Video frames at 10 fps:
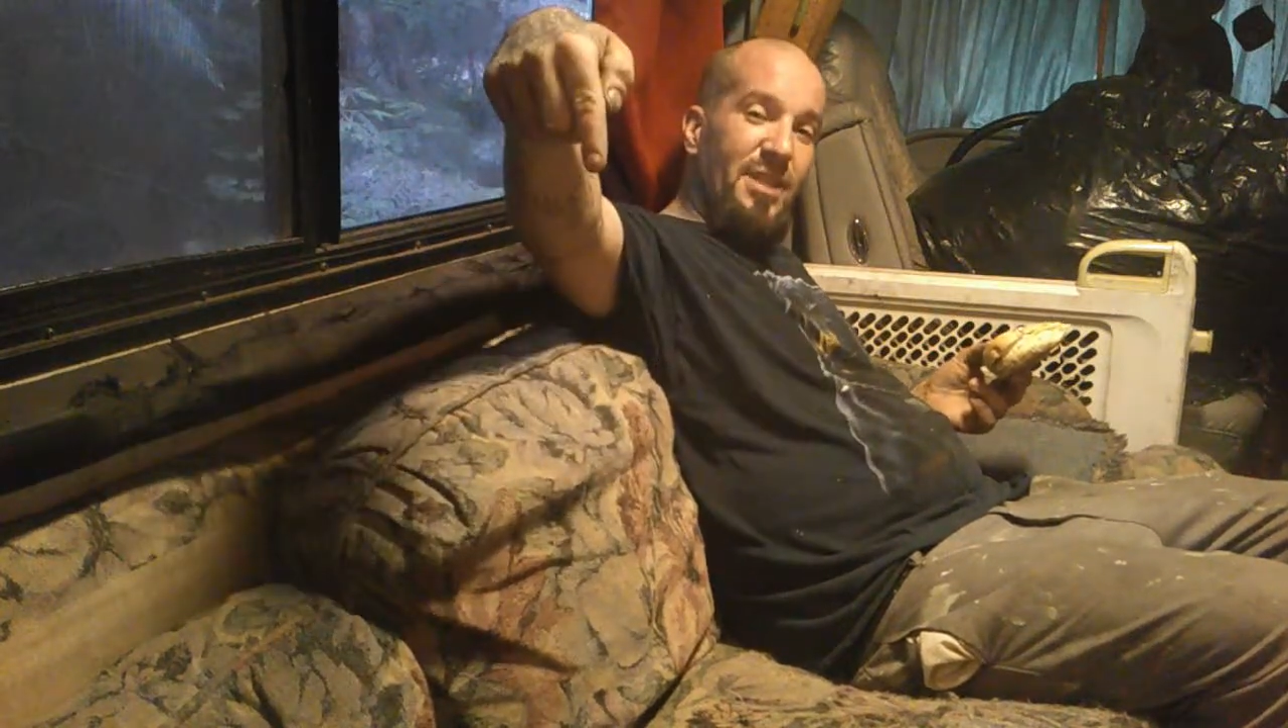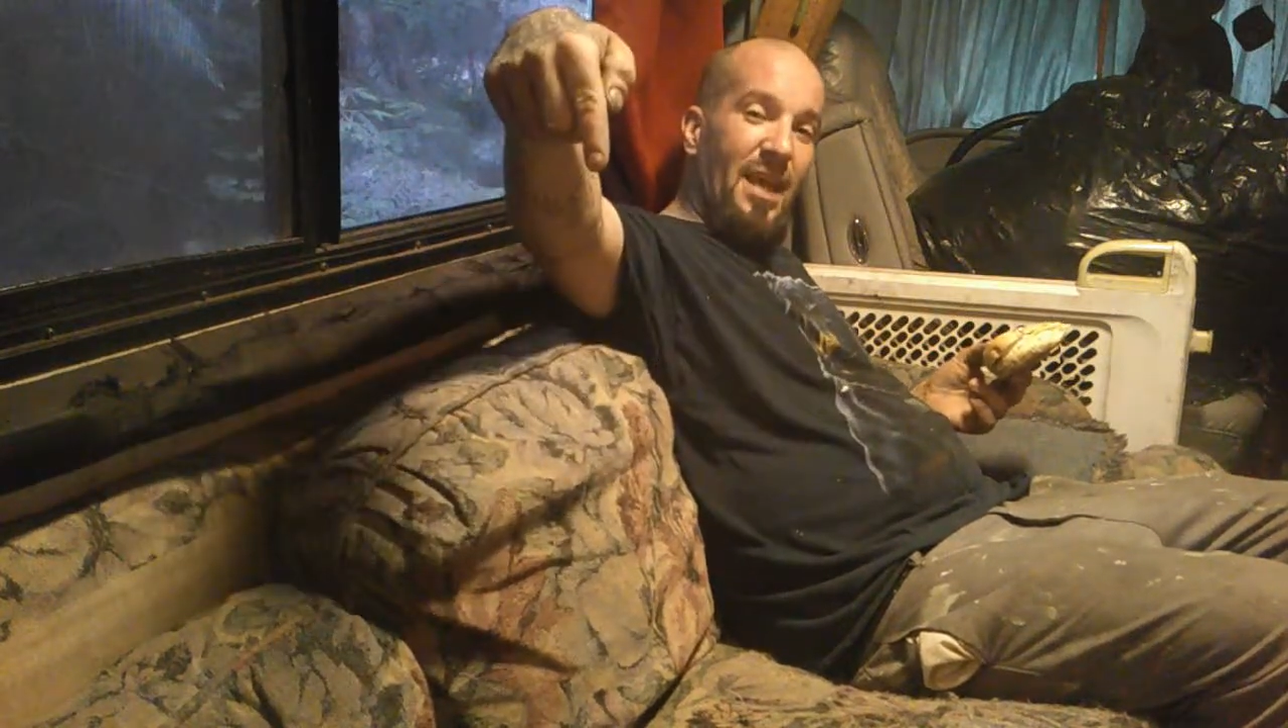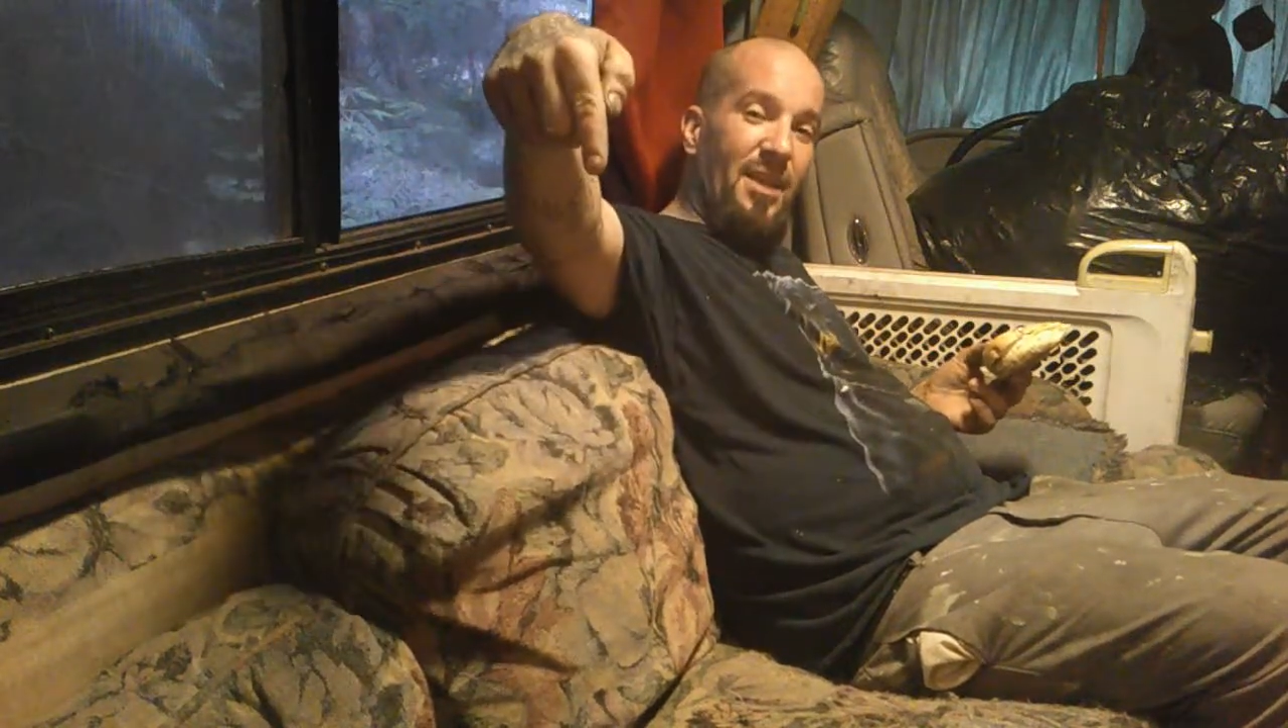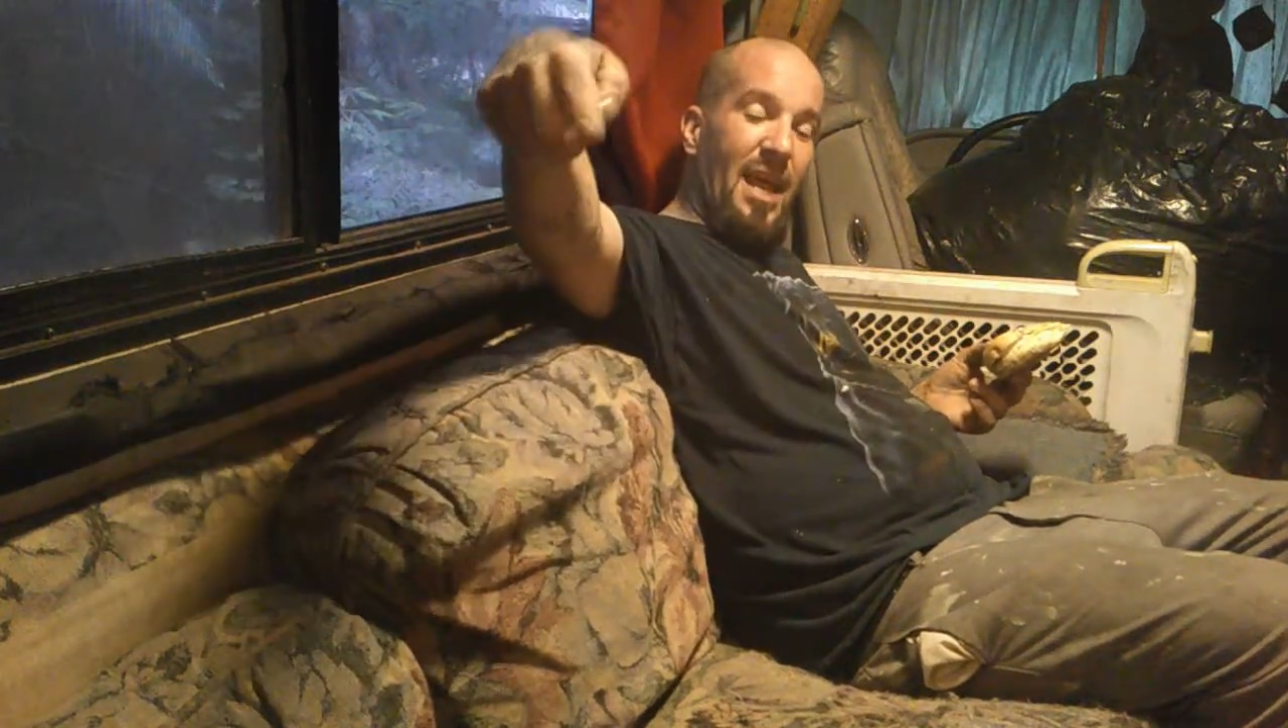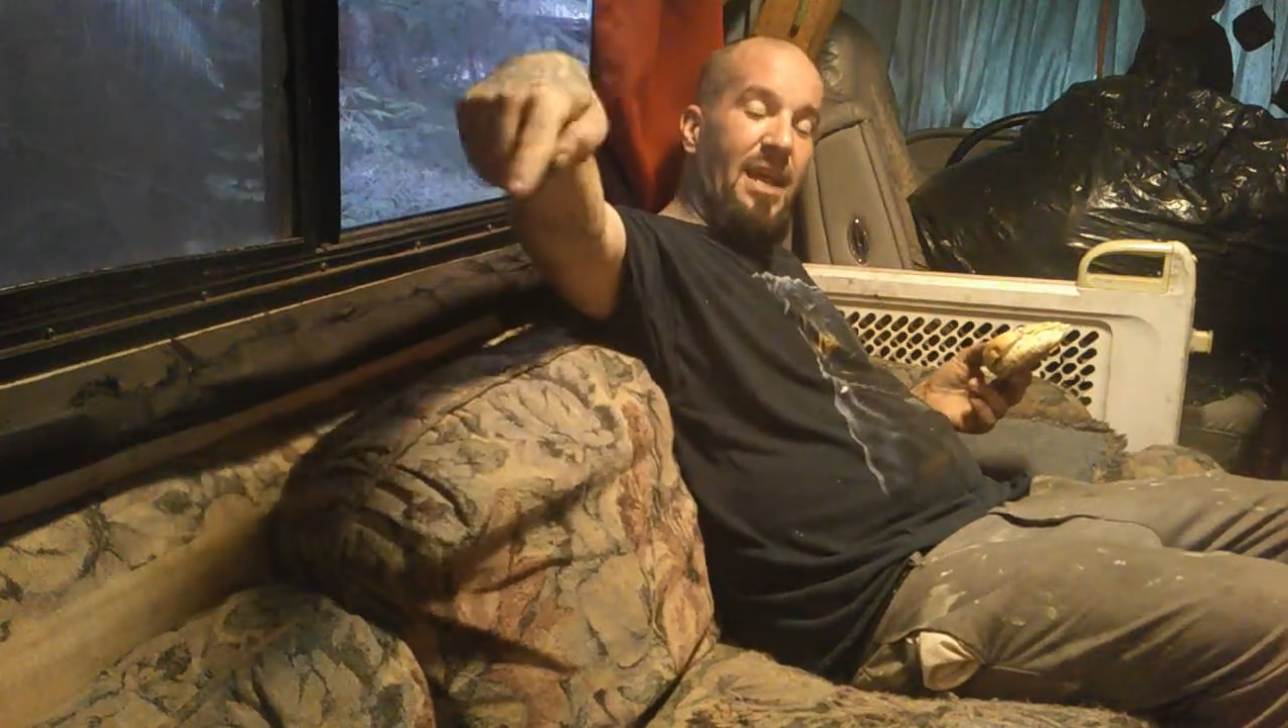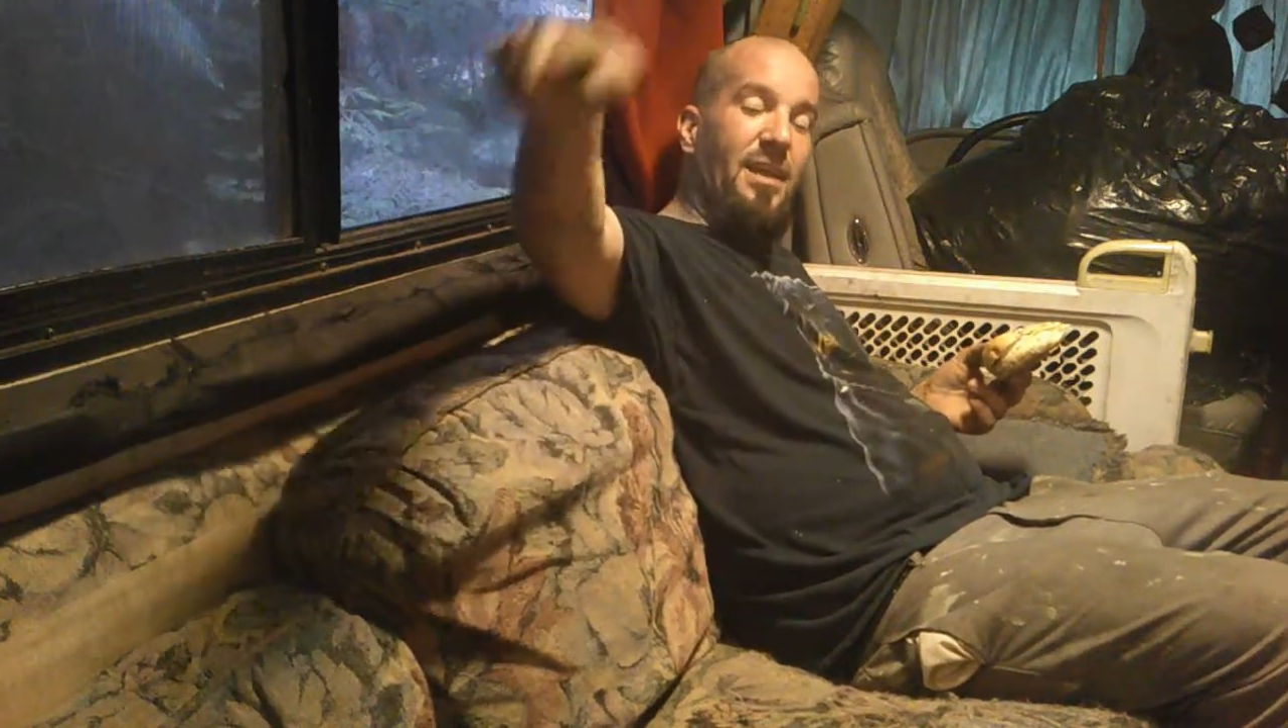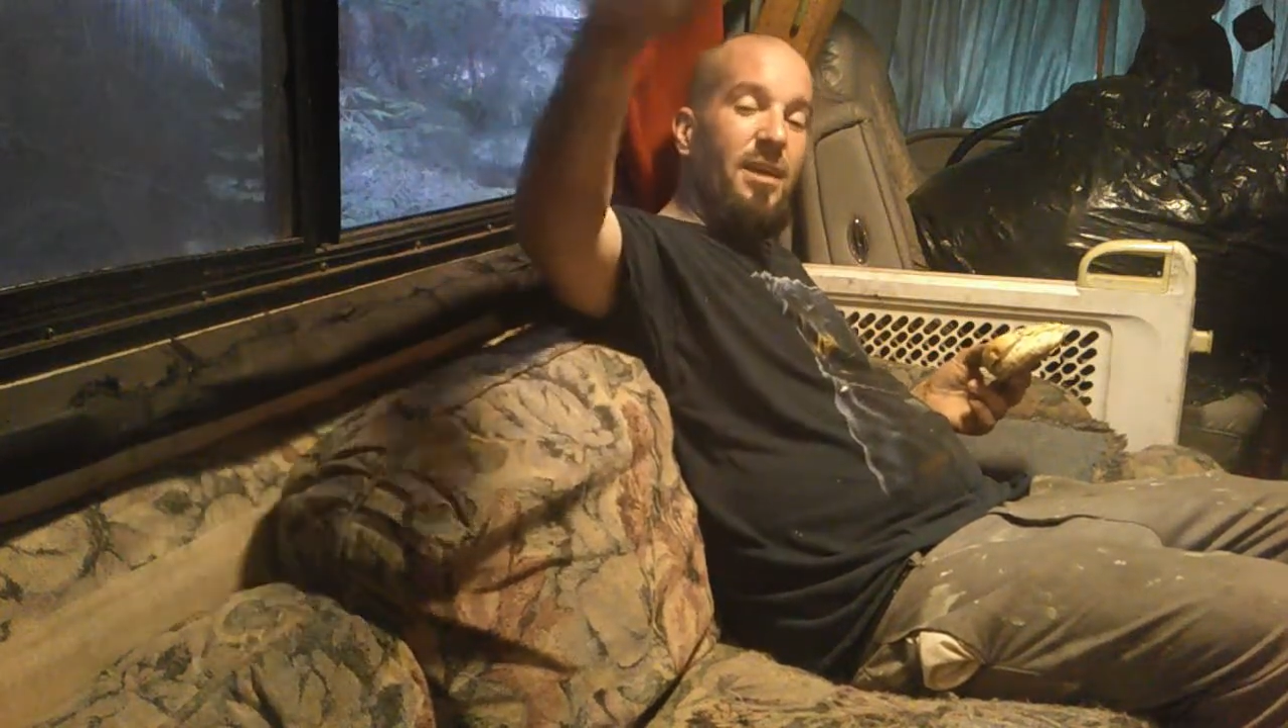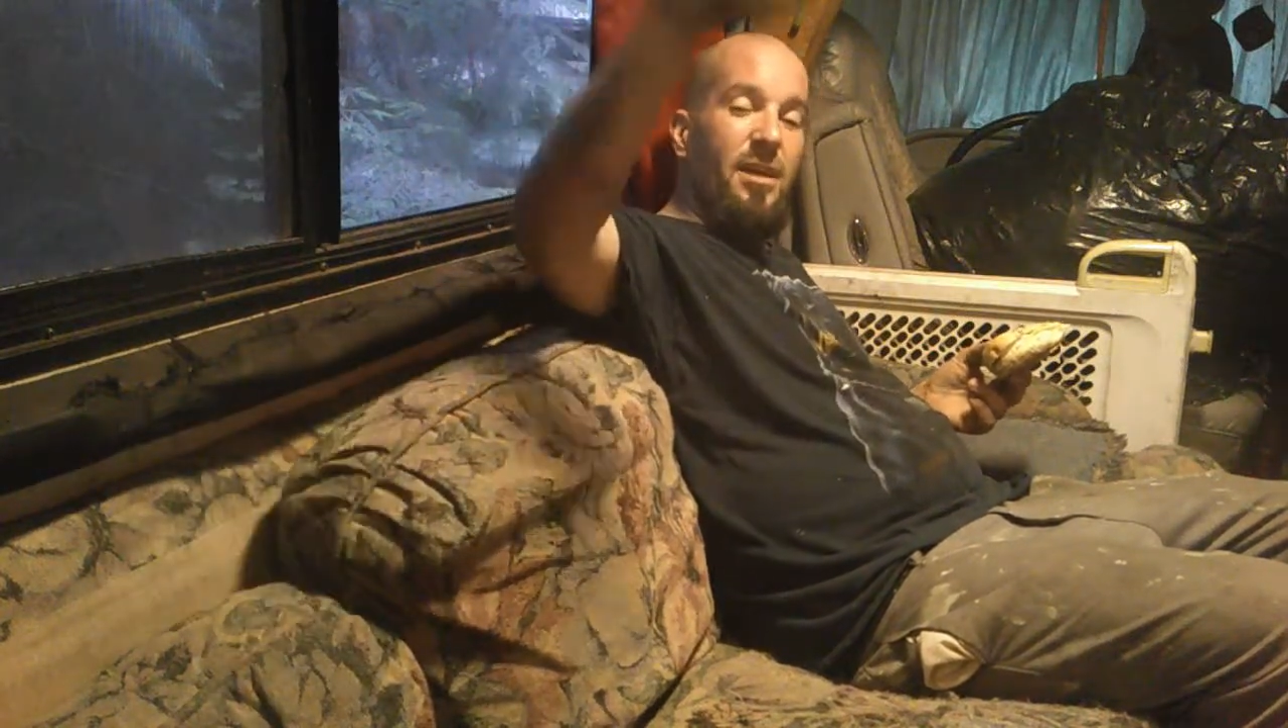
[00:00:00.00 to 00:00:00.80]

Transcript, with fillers: that like,